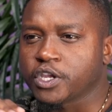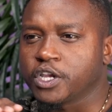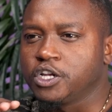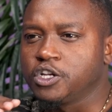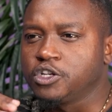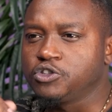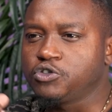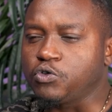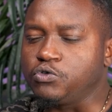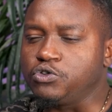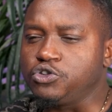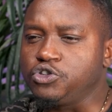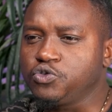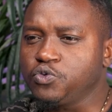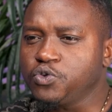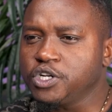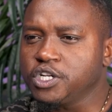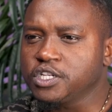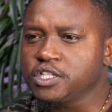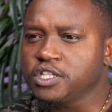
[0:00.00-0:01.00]
So
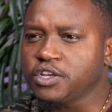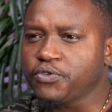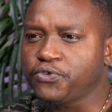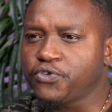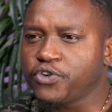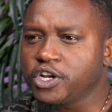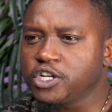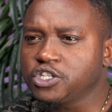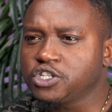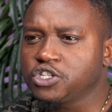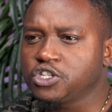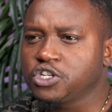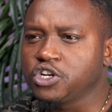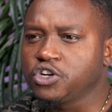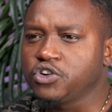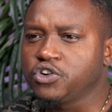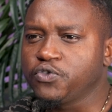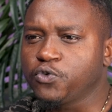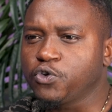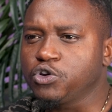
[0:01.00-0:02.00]
during the French
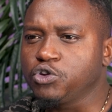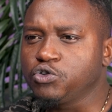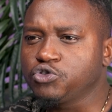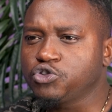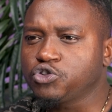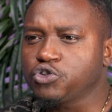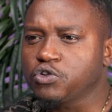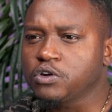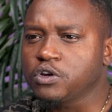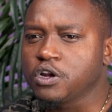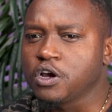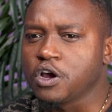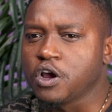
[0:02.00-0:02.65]
Revolution,